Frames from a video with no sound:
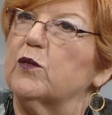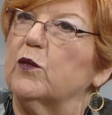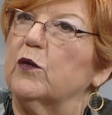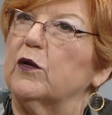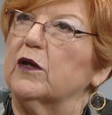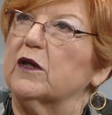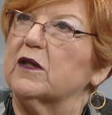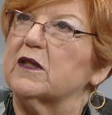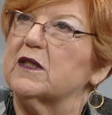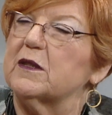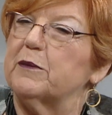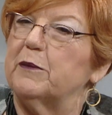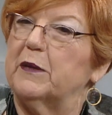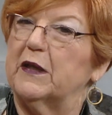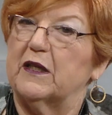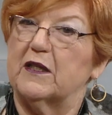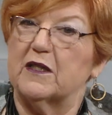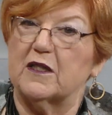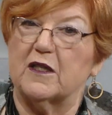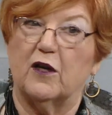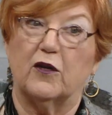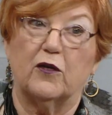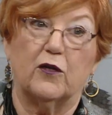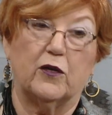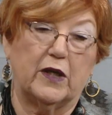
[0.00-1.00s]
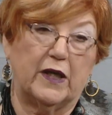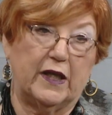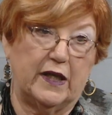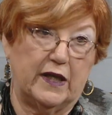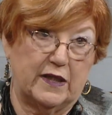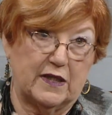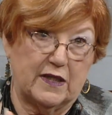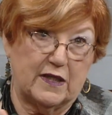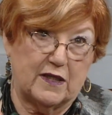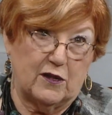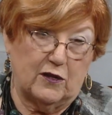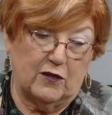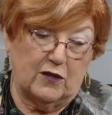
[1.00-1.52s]
works, because our
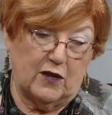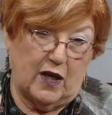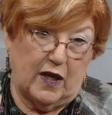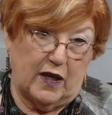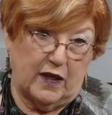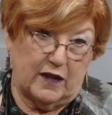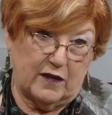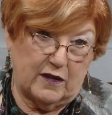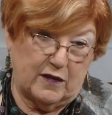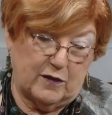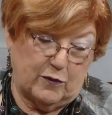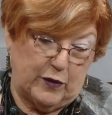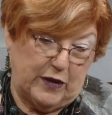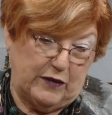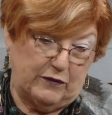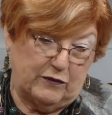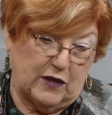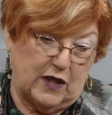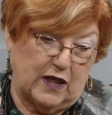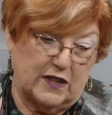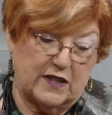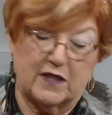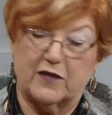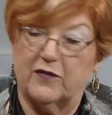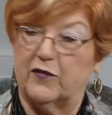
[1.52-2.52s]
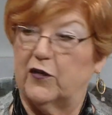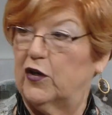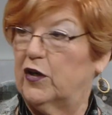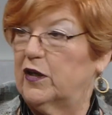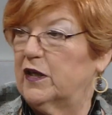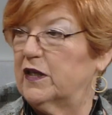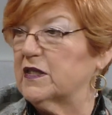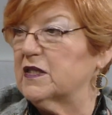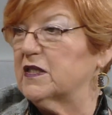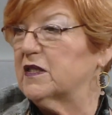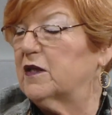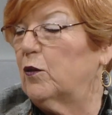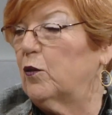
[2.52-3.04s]
audience we have lots of
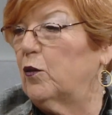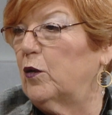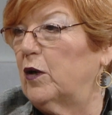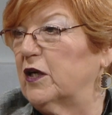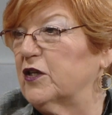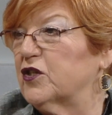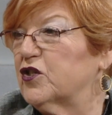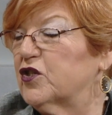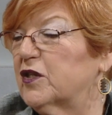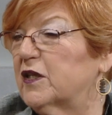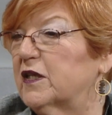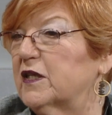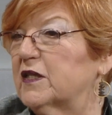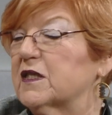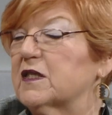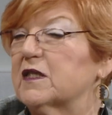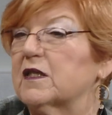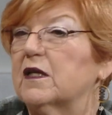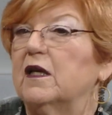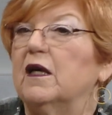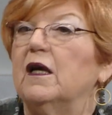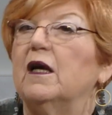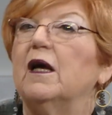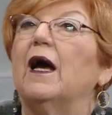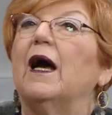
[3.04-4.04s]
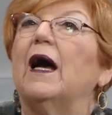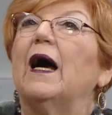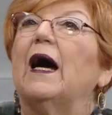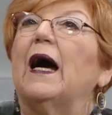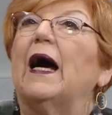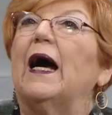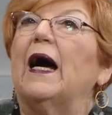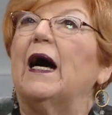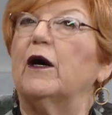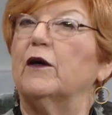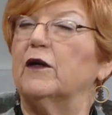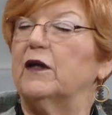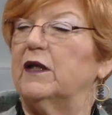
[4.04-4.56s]
artists that watch this.
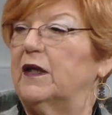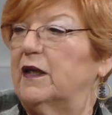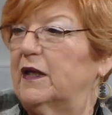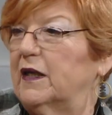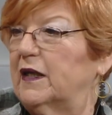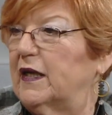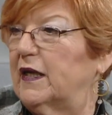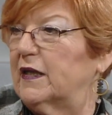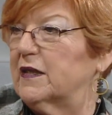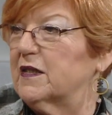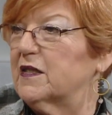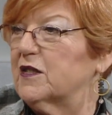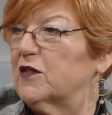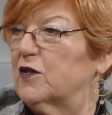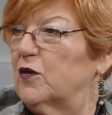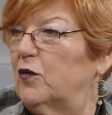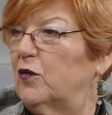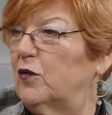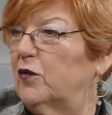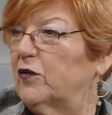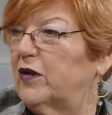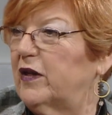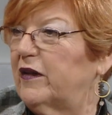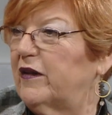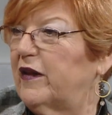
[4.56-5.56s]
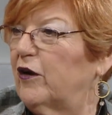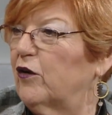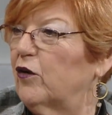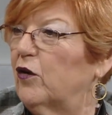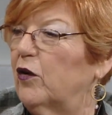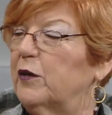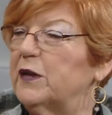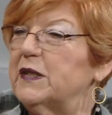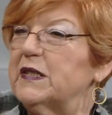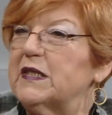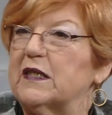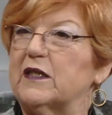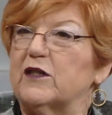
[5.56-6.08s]
How did it get sold? They're
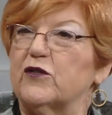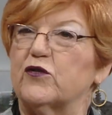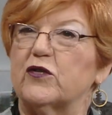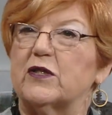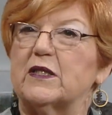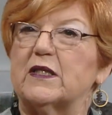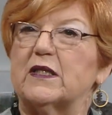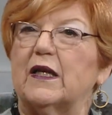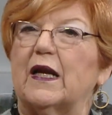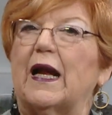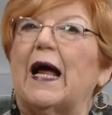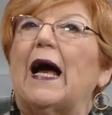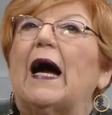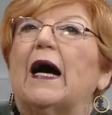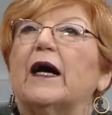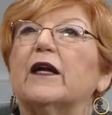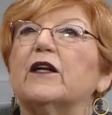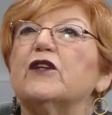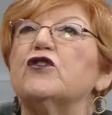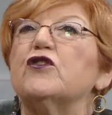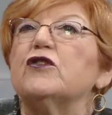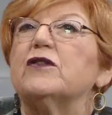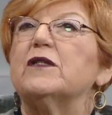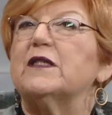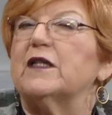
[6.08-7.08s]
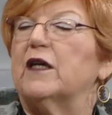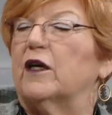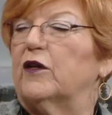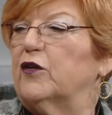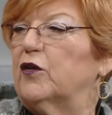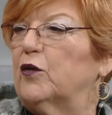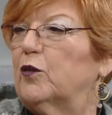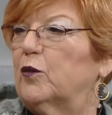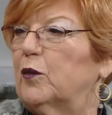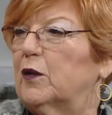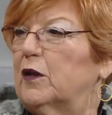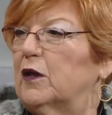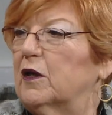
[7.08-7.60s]
always interested. How did you sell your
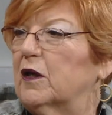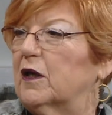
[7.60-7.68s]
work?